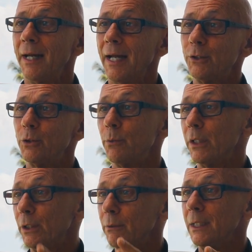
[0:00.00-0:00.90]
and do what
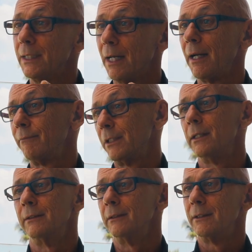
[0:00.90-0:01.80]
you need to have
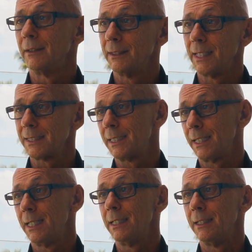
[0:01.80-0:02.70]
done. And that's the
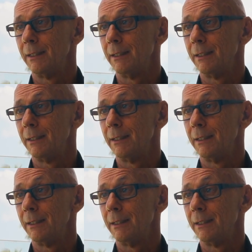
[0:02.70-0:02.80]
key.